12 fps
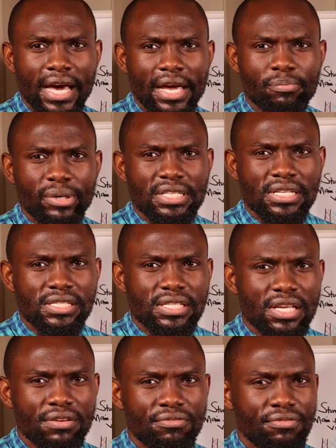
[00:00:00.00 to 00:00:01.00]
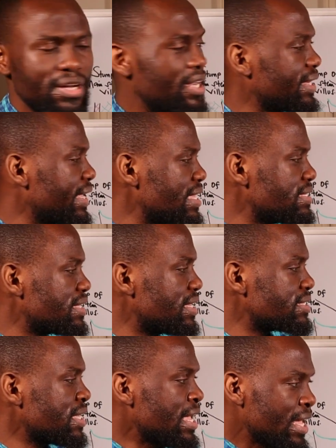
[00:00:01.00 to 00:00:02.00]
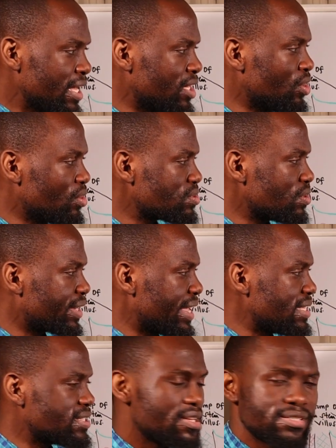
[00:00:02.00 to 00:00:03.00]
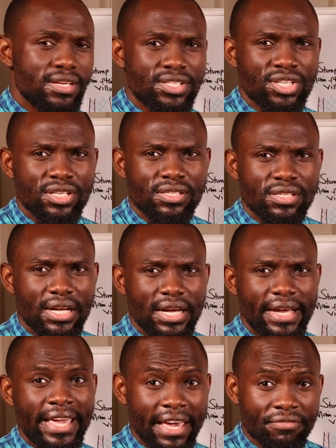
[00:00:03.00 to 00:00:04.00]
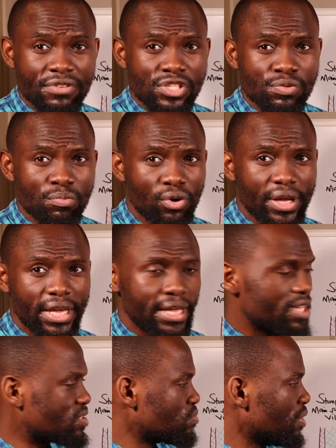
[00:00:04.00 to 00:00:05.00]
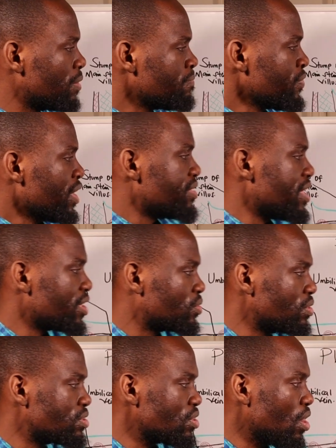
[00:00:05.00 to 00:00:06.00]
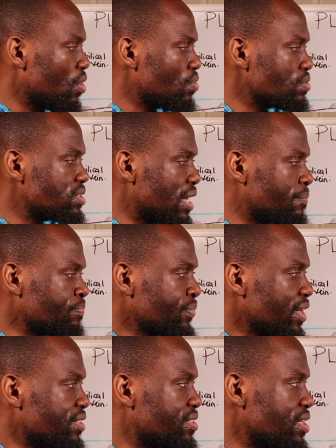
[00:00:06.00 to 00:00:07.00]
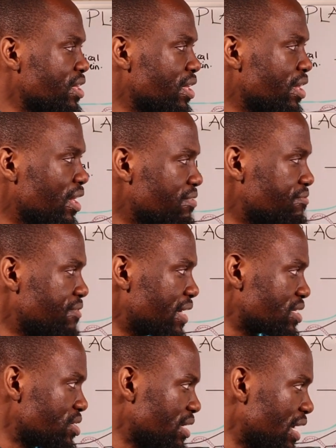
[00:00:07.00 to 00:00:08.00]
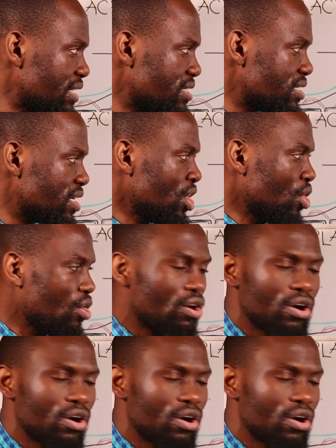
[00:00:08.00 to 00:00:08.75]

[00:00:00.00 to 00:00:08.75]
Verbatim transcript: in hypertensive uh, cases, in also cases such as uh, heavy smoking as well. They could alter the uh, functionality